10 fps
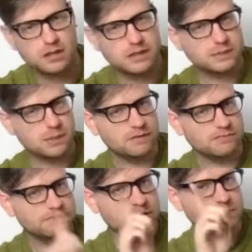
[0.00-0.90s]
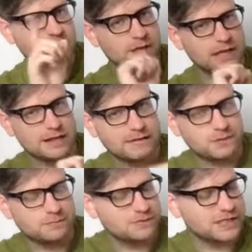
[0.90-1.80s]
That's what I put that there
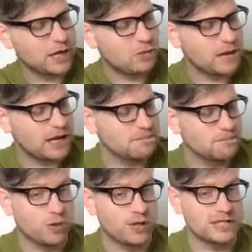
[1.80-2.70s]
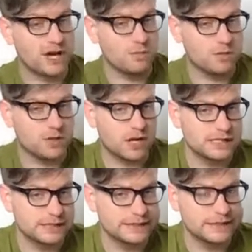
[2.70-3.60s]
for, to help me more than to help you guys.